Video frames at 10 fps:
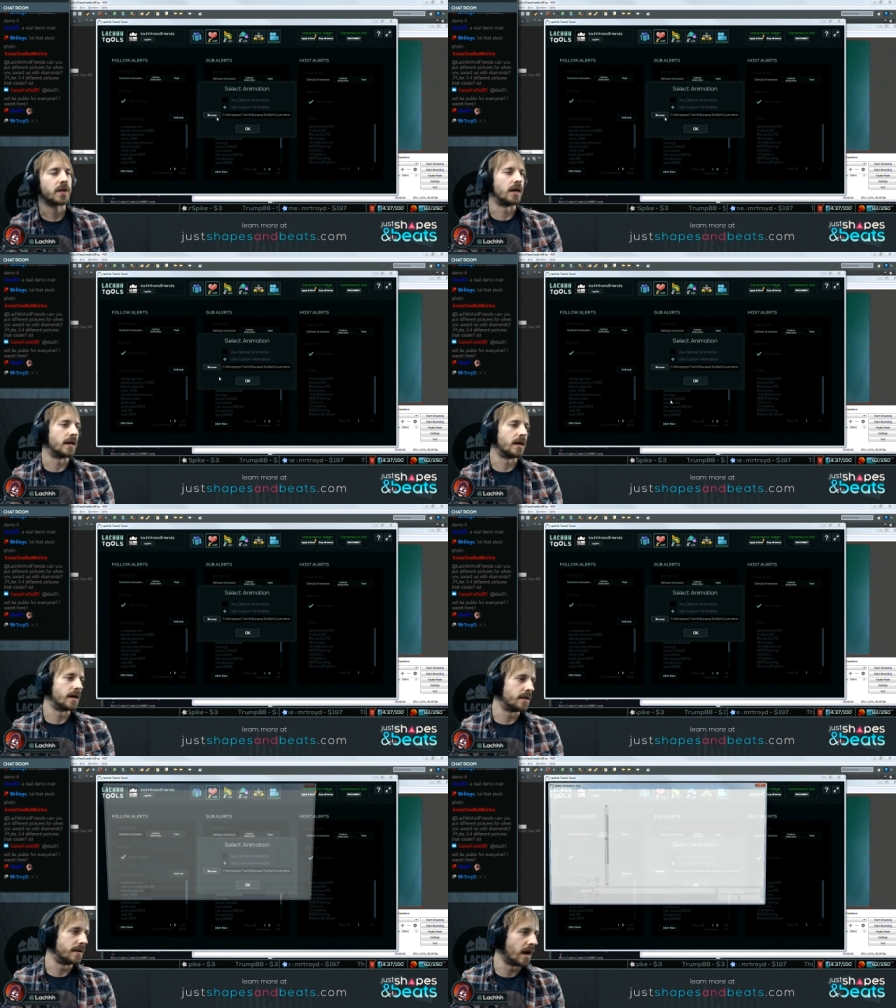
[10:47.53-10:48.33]

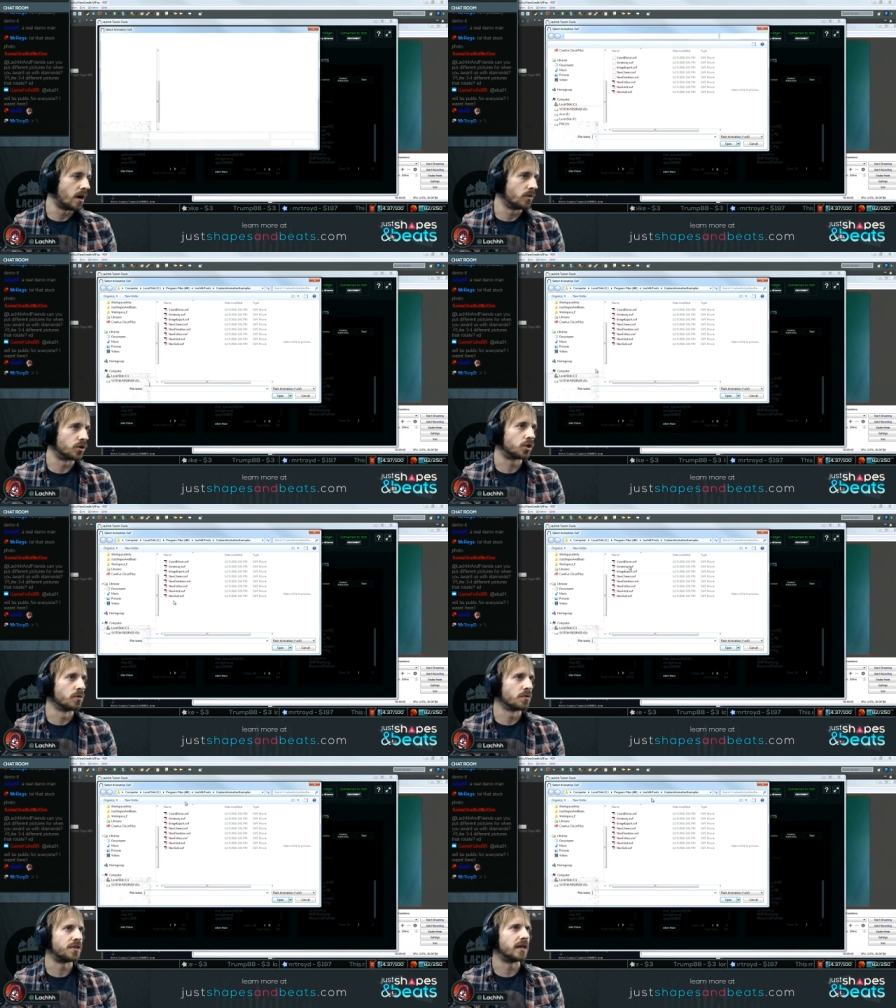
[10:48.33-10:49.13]
And now the
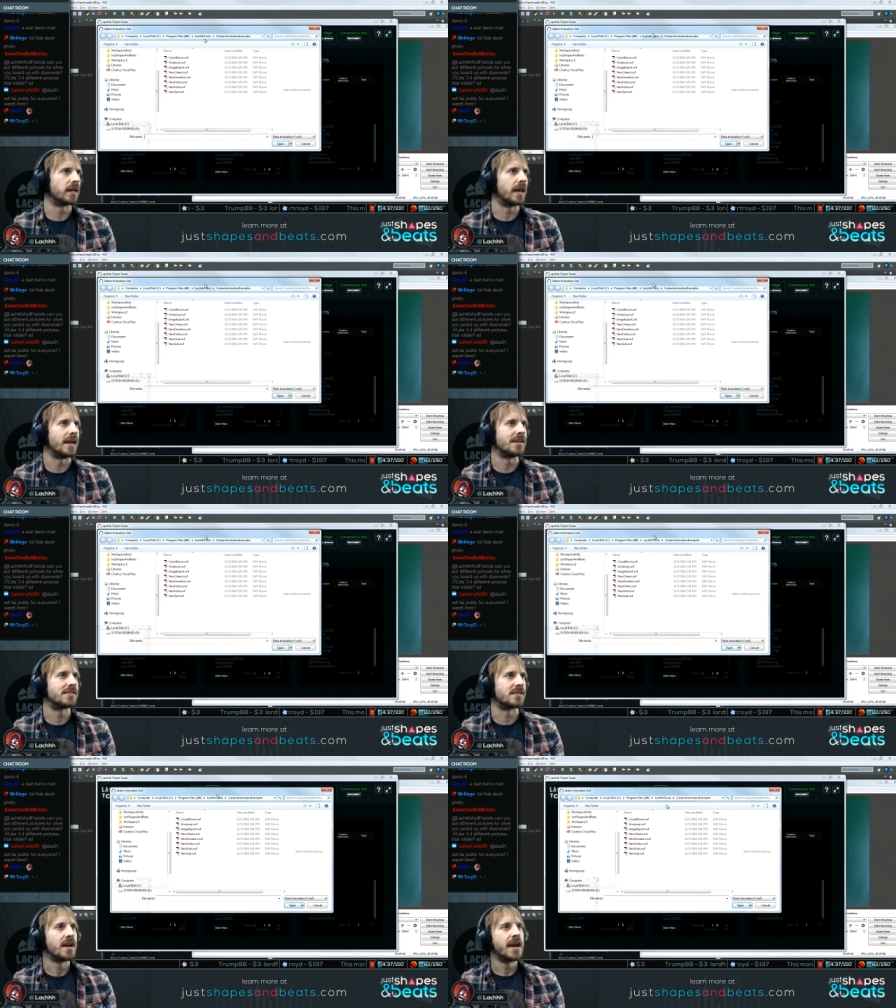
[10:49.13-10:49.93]
cool thing is